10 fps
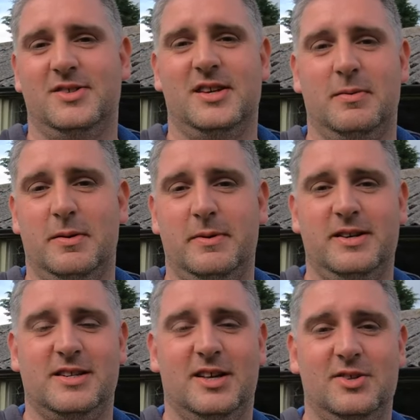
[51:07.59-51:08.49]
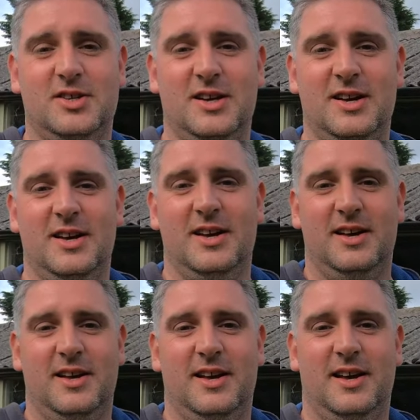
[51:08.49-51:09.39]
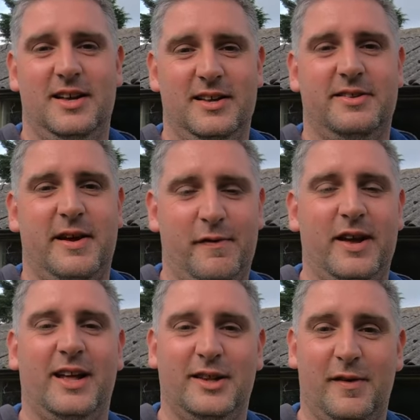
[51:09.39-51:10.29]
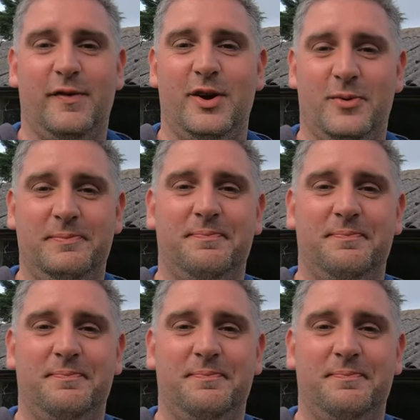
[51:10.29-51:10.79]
into CBeebies land hmm. definitely had that feel